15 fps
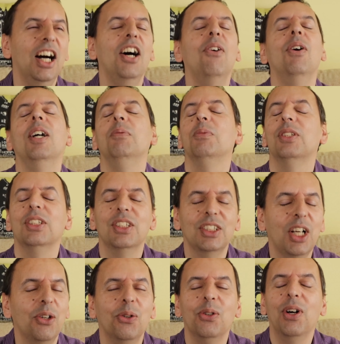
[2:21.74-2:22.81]
Oh, I'm
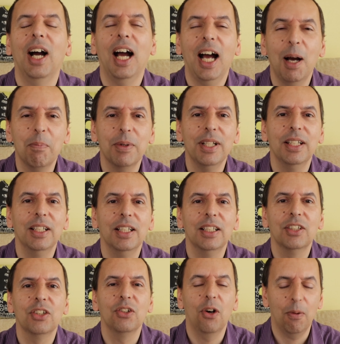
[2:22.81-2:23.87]
so happy
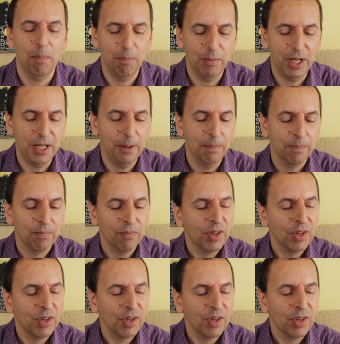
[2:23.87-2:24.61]
it's not me.